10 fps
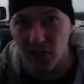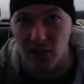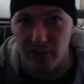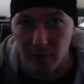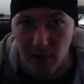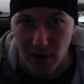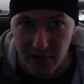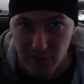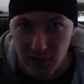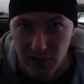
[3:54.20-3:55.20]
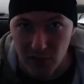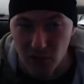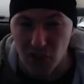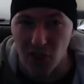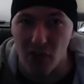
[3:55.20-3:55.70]
are good for progressive resistance,
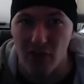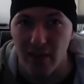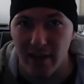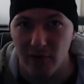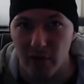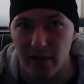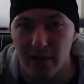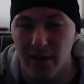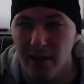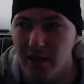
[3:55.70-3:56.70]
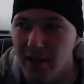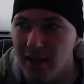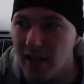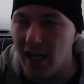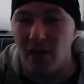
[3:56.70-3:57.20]
which is a good thing for you.
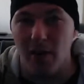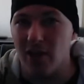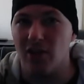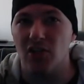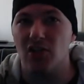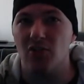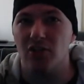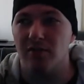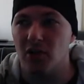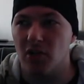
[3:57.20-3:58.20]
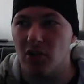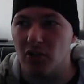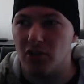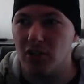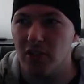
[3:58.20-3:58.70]
Anyway, you can just do some
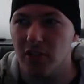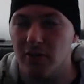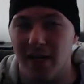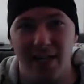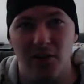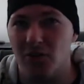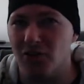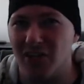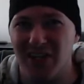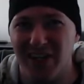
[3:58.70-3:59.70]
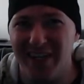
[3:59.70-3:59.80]
curls, right? Curls are good.